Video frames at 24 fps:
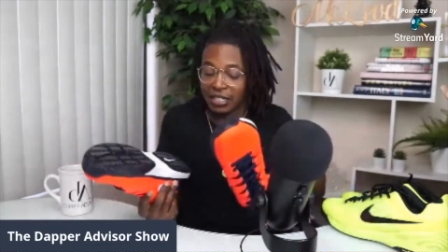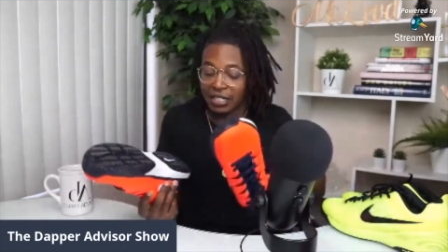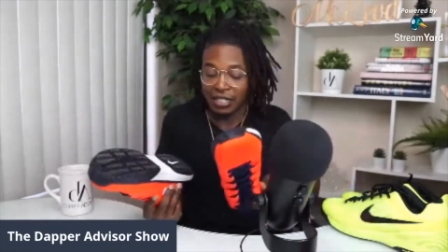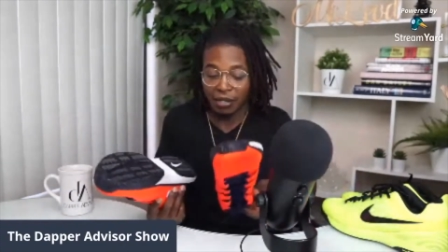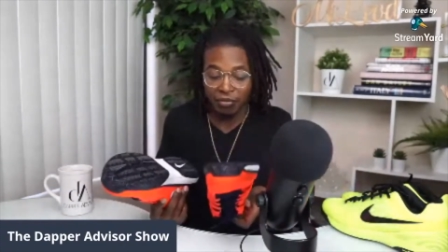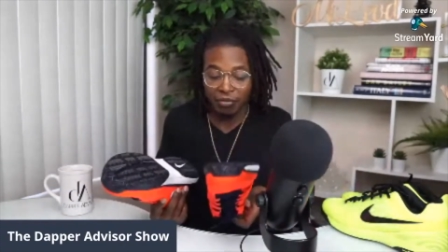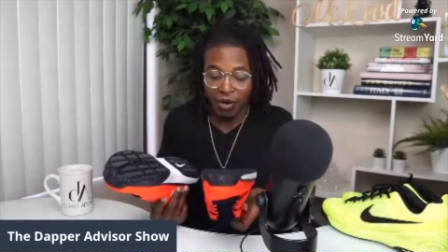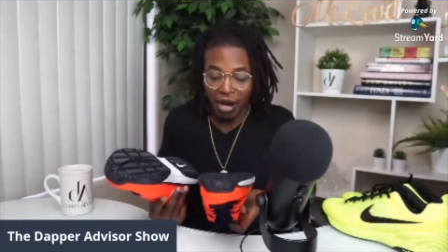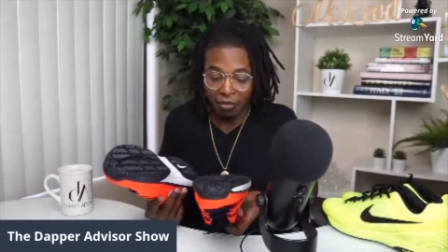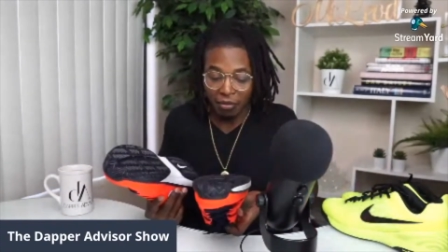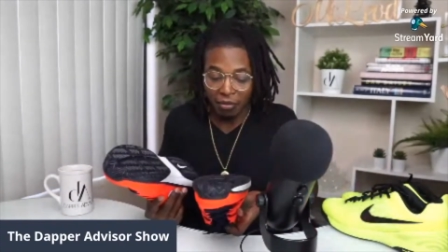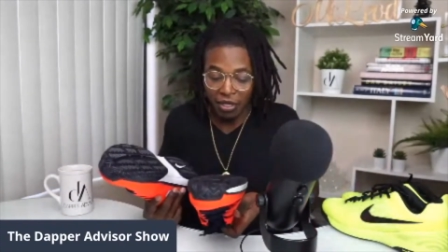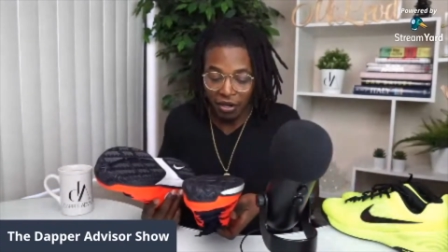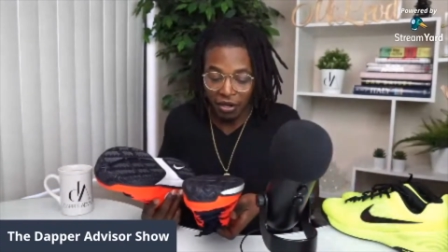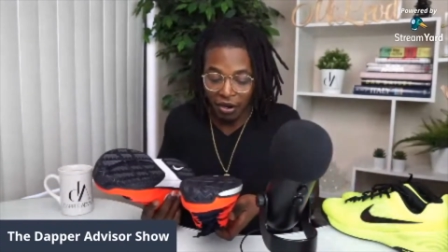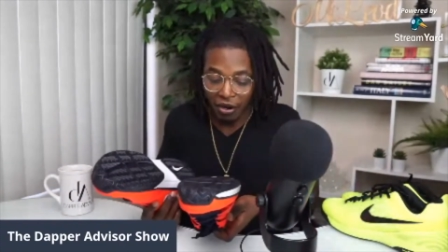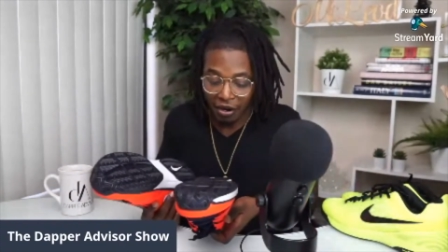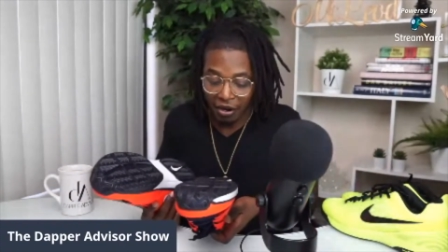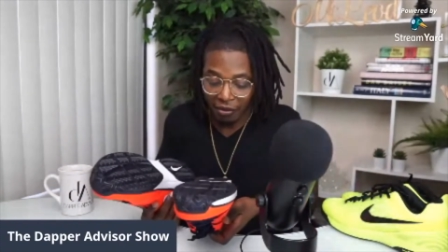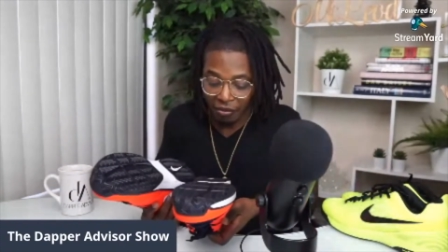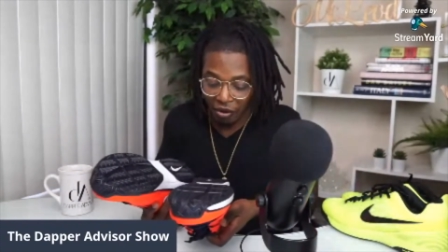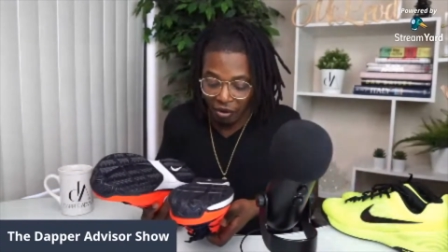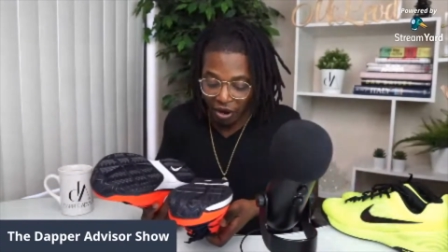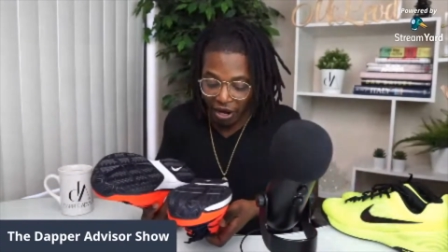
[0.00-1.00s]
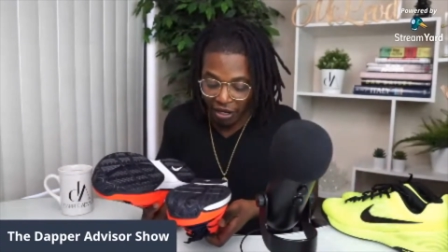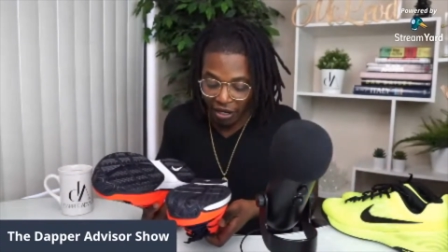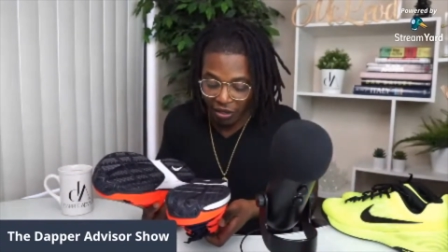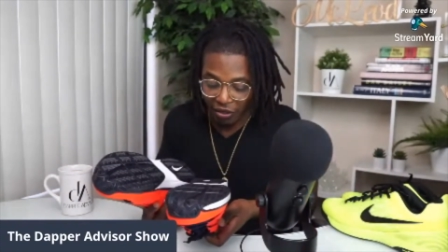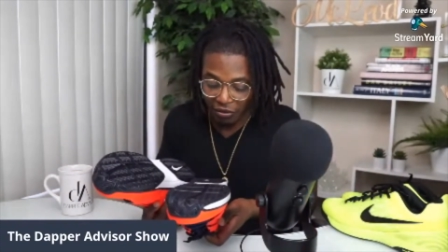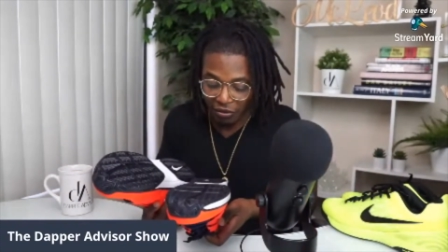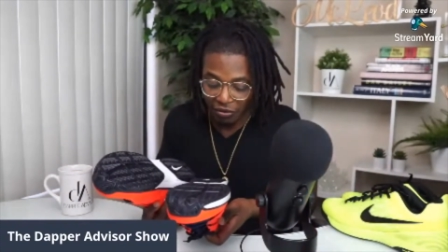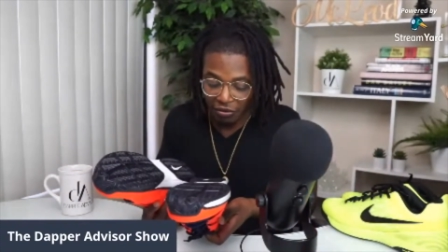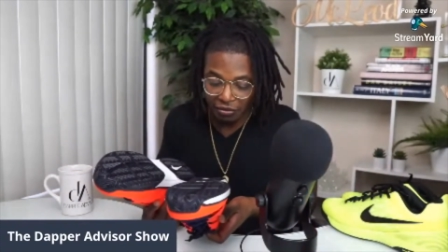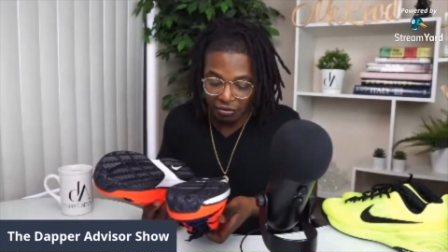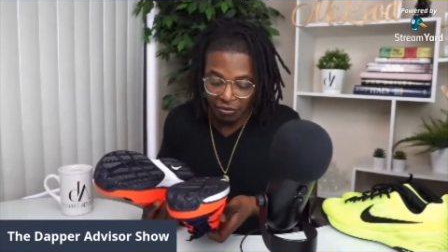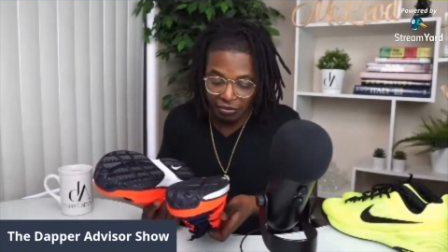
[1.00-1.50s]
They probably are brand
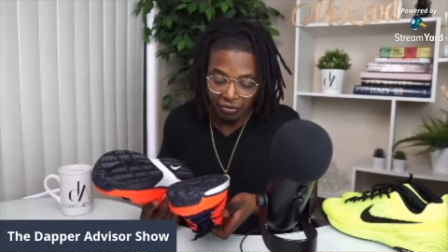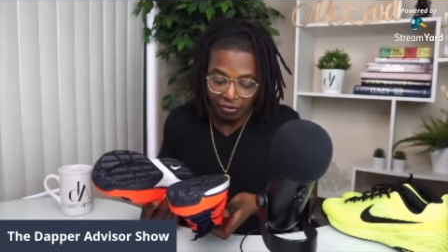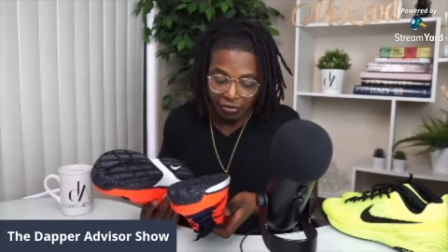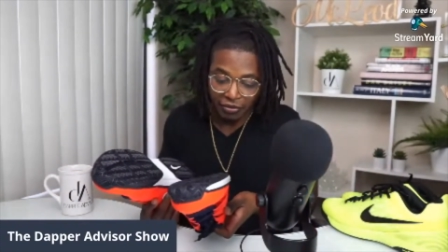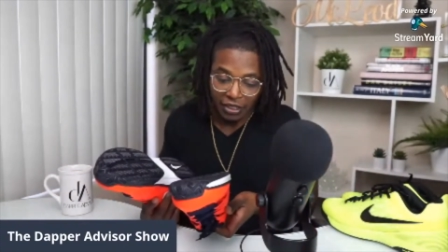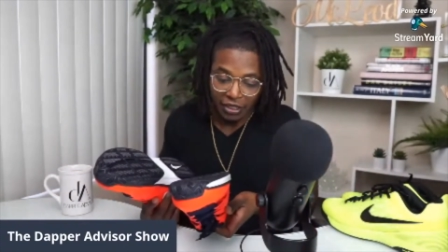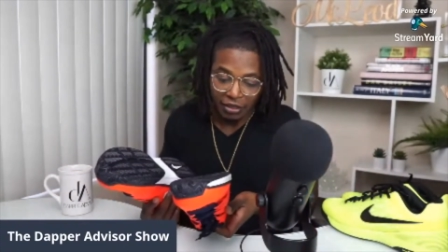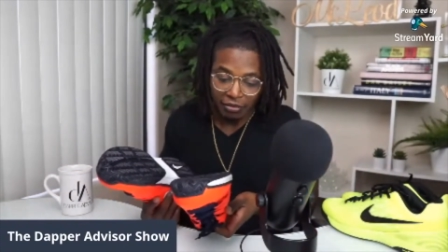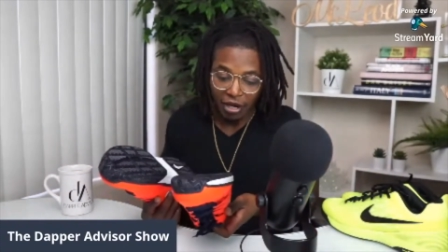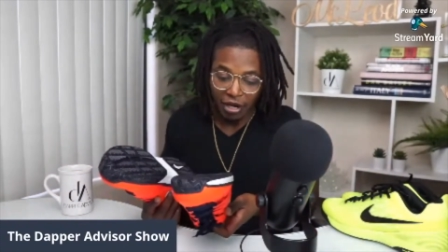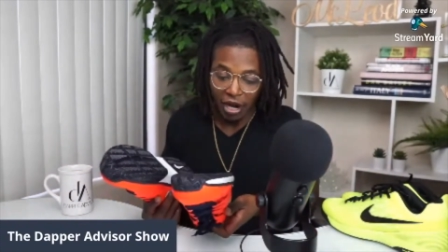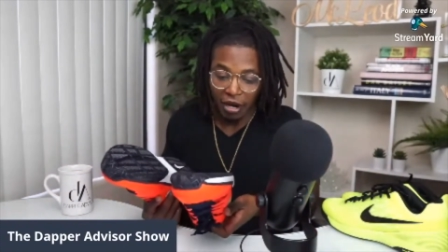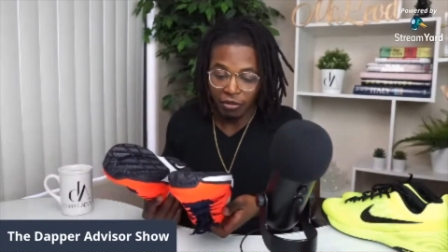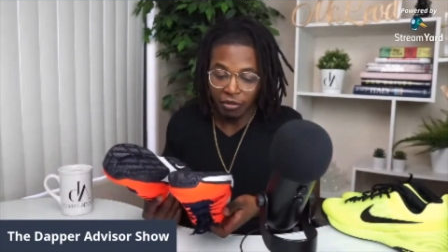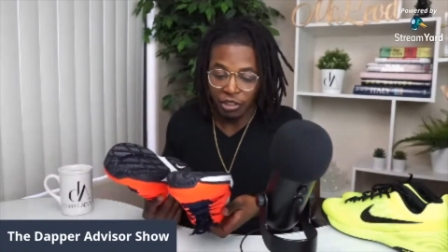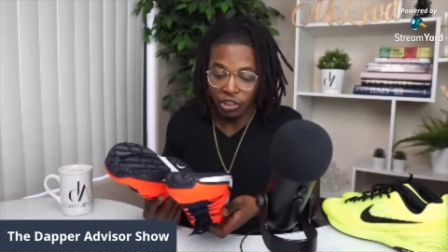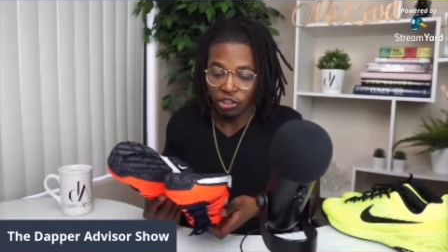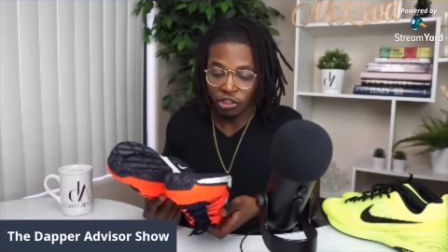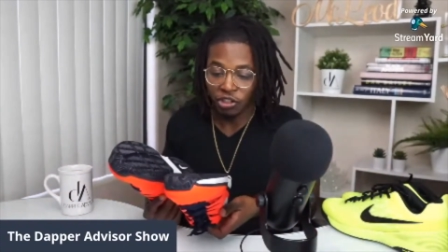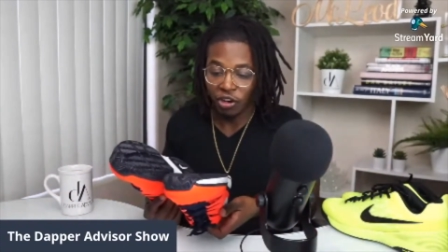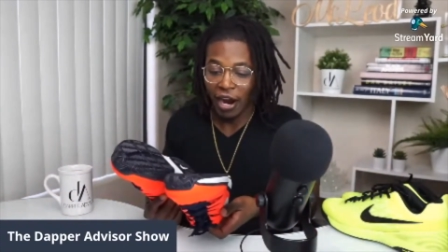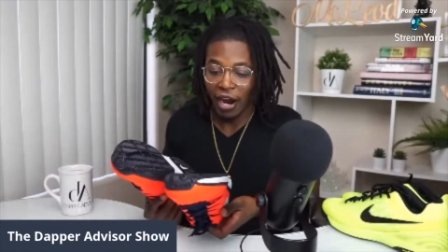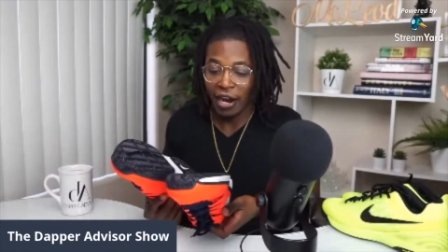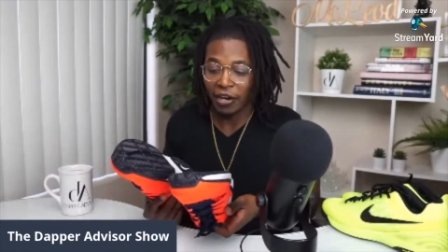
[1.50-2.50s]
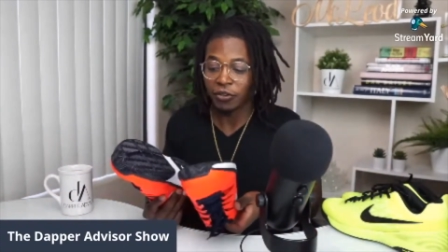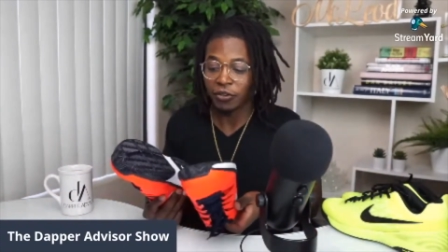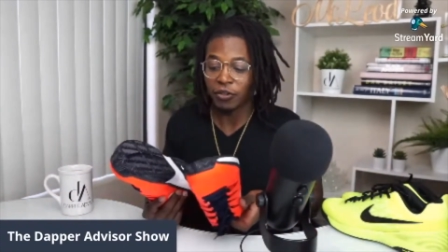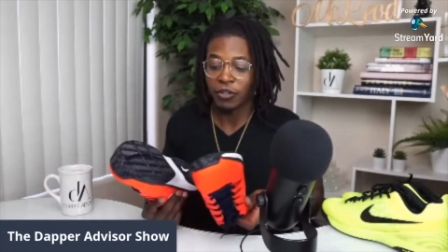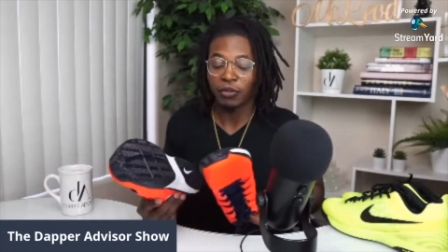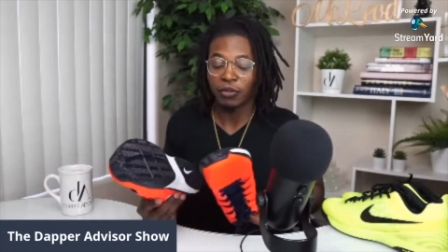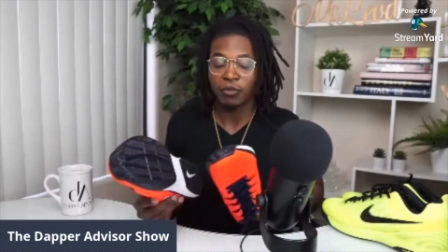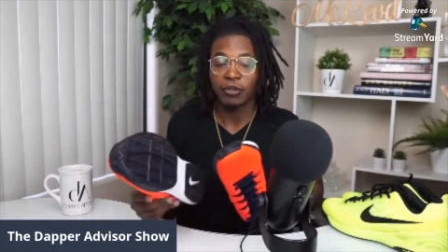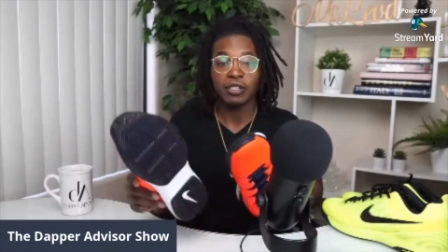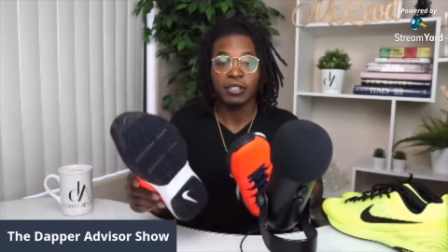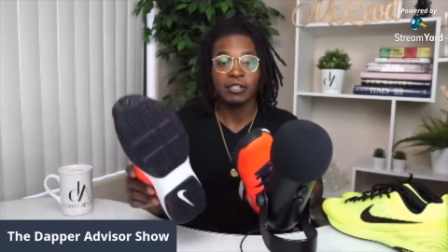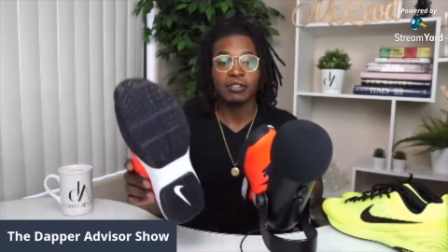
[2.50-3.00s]
new. Probably was tried on
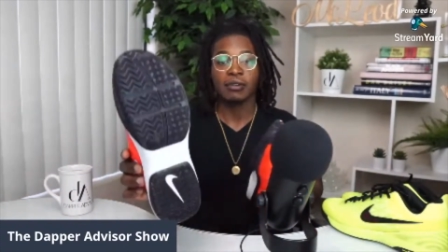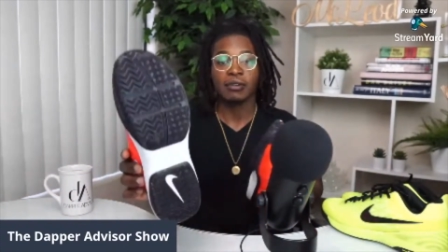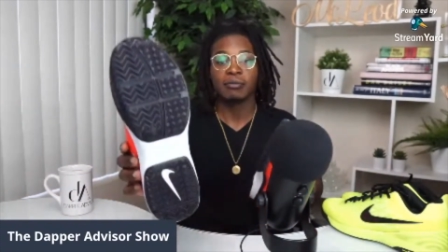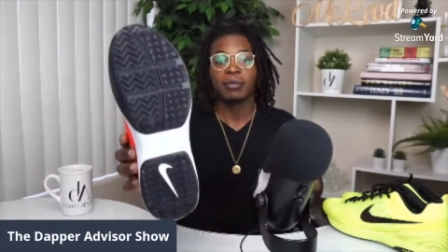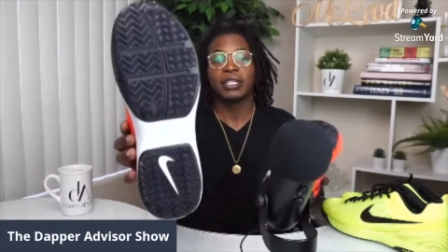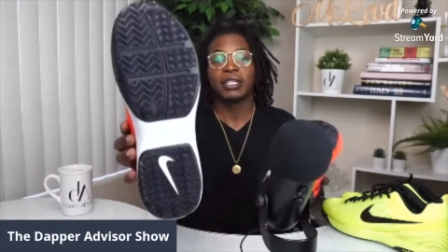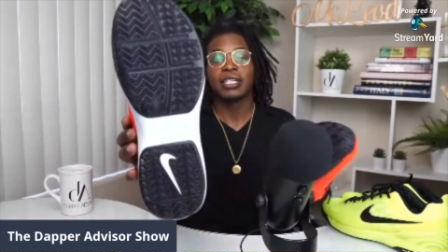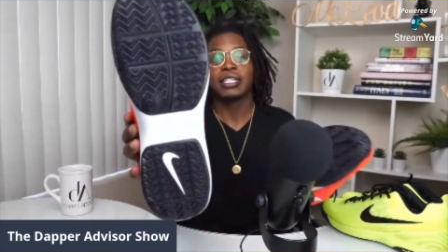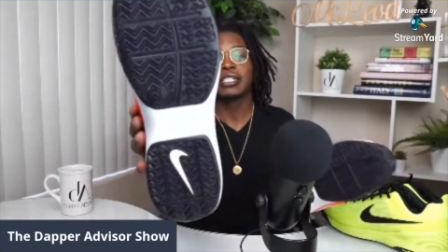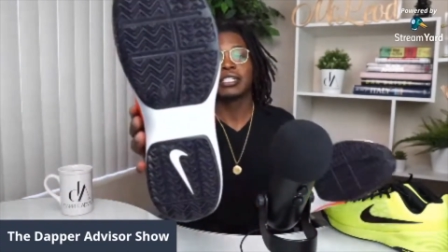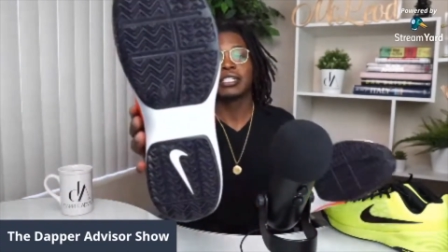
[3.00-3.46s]
one. So I'm gonna list